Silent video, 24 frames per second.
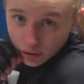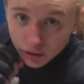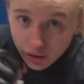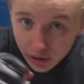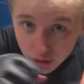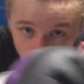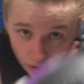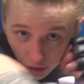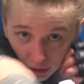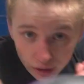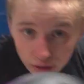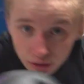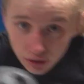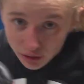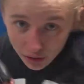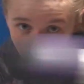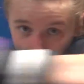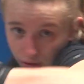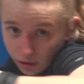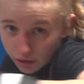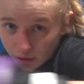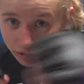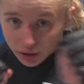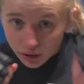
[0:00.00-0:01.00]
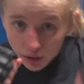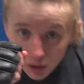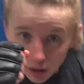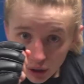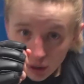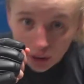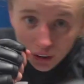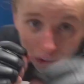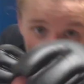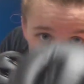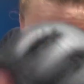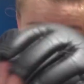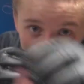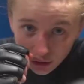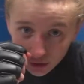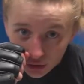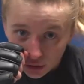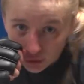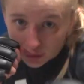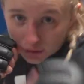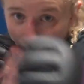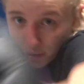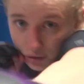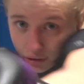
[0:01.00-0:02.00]
MMA via
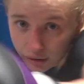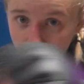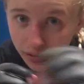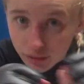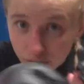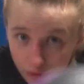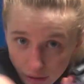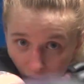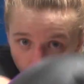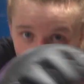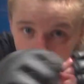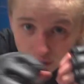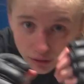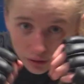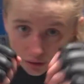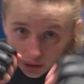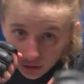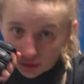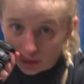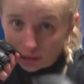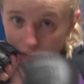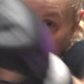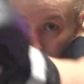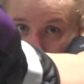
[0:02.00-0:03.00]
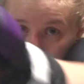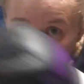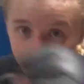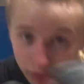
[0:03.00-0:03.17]
Orrington, Maine,